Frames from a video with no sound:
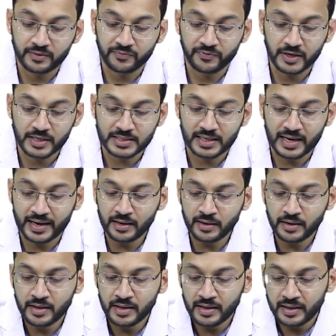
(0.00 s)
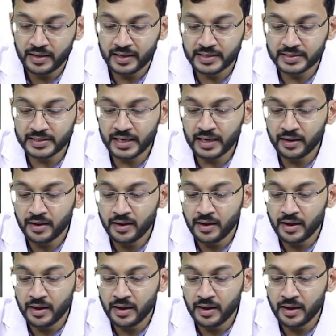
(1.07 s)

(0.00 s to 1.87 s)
The first line is the